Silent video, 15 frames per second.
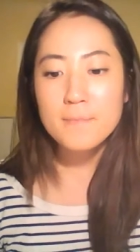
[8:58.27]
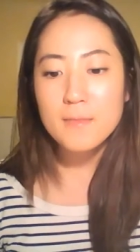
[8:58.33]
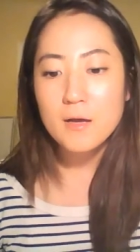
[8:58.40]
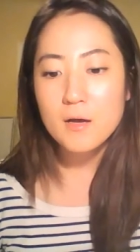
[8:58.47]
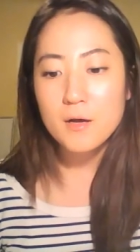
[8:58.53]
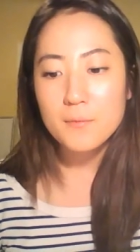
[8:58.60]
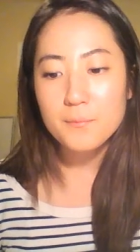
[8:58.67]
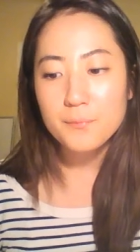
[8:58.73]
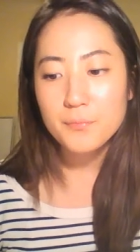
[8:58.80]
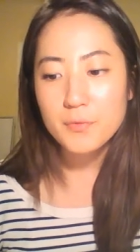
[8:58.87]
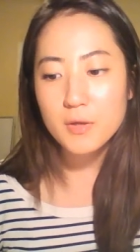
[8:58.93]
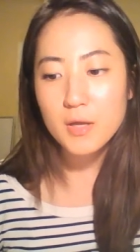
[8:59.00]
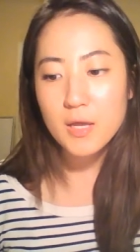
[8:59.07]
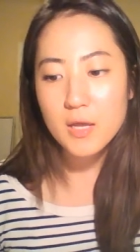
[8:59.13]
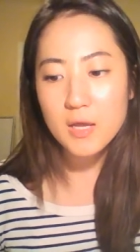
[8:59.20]
And
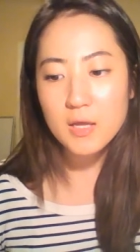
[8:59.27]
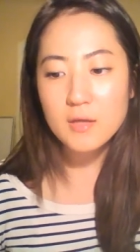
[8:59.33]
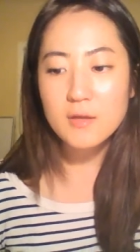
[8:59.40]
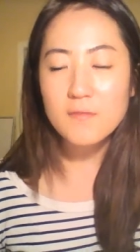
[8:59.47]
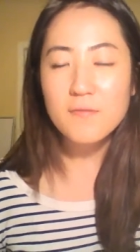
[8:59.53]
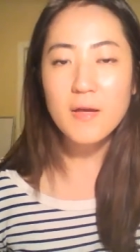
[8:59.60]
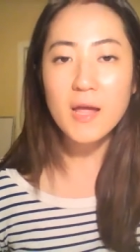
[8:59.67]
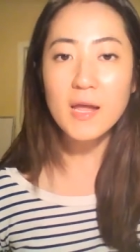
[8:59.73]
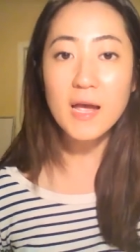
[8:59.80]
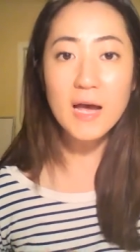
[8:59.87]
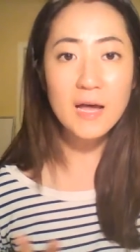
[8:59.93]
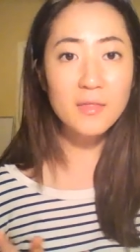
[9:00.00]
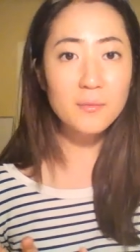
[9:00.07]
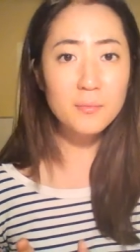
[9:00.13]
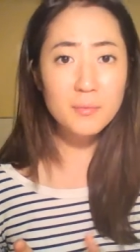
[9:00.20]
if I
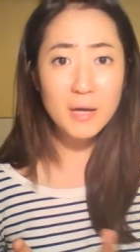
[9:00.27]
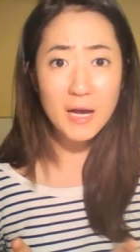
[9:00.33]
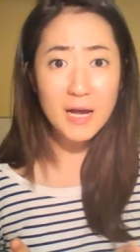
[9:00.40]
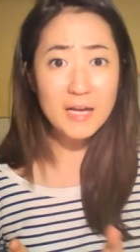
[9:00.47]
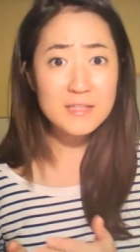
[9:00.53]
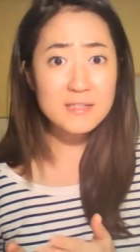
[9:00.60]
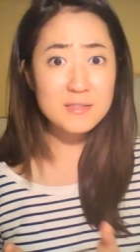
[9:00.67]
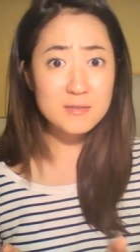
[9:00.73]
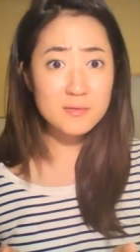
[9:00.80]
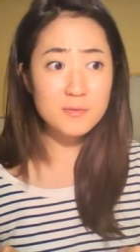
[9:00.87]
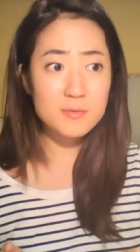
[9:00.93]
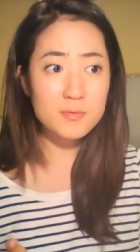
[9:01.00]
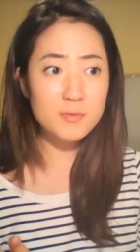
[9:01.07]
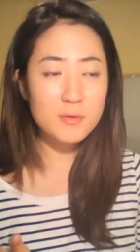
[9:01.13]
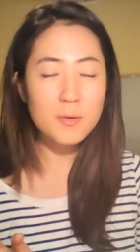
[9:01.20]
had
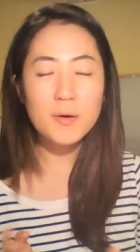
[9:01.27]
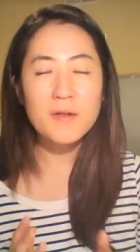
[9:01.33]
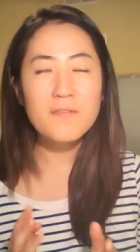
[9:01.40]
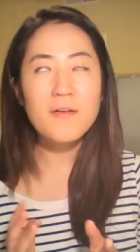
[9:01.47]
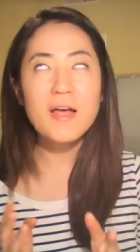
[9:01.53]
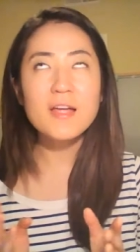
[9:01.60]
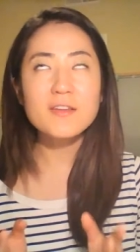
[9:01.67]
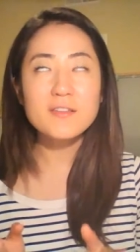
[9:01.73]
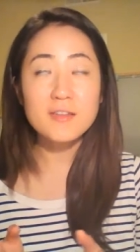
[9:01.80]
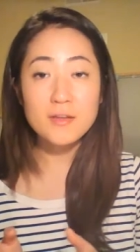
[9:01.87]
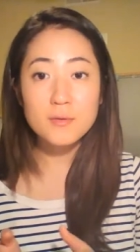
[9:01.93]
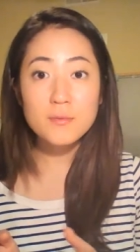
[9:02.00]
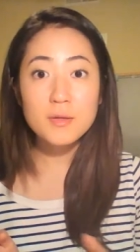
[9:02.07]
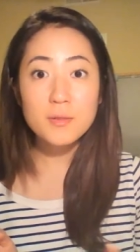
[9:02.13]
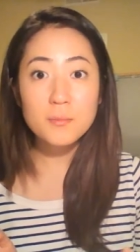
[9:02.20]
to, or if I
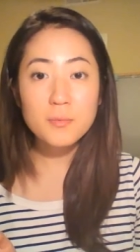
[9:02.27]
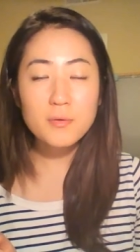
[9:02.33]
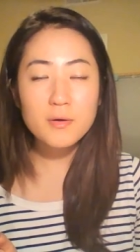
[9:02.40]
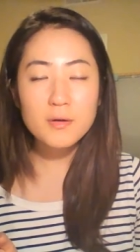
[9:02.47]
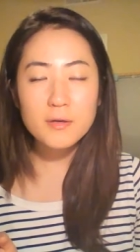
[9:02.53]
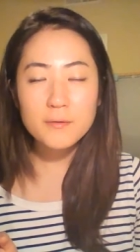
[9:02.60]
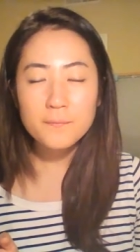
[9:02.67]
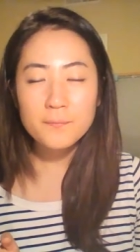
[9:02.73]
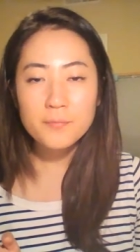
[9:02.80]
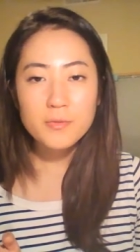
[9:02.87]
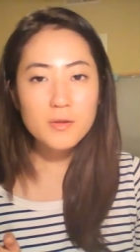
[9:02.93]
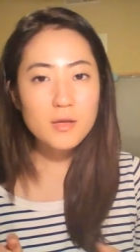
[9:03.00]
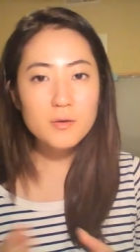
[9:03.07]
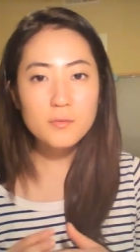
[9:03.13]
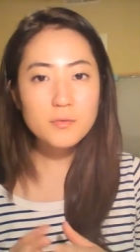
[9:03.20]
did read the book,
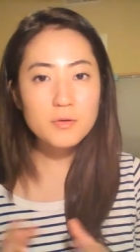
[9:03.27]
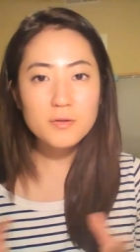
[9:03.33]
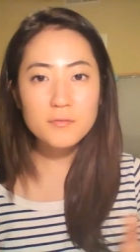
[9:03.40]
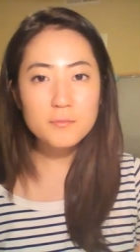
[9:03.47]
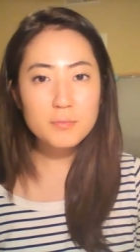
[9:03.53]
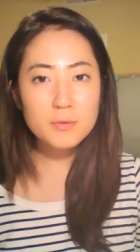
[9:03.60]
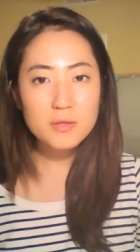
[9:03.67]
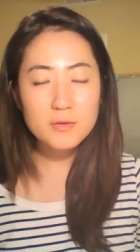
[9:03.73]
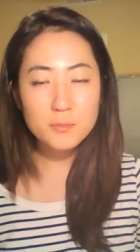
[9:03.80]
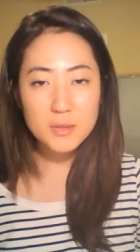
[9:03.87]
it would have been a